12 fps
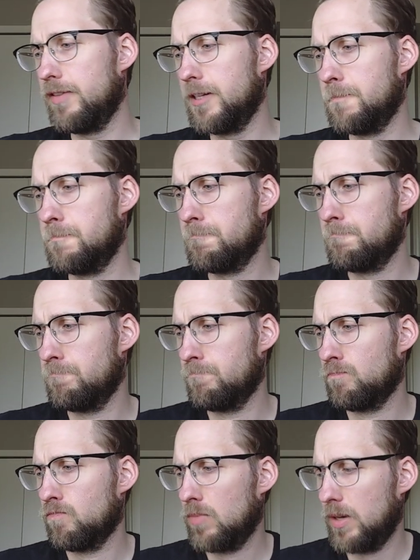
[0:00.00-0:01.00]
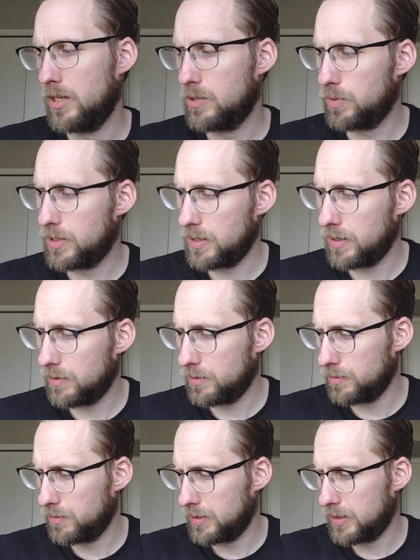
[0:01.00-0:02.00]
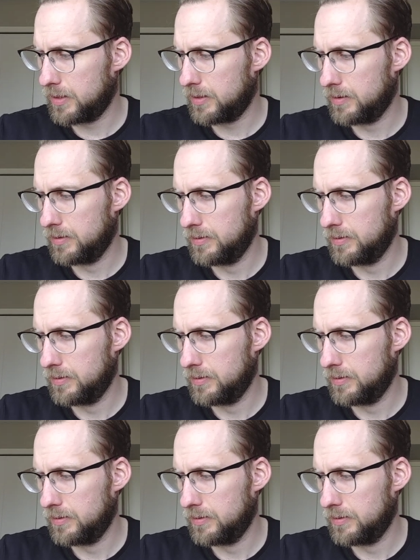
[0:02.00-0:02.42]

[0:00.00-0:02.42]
it. This was another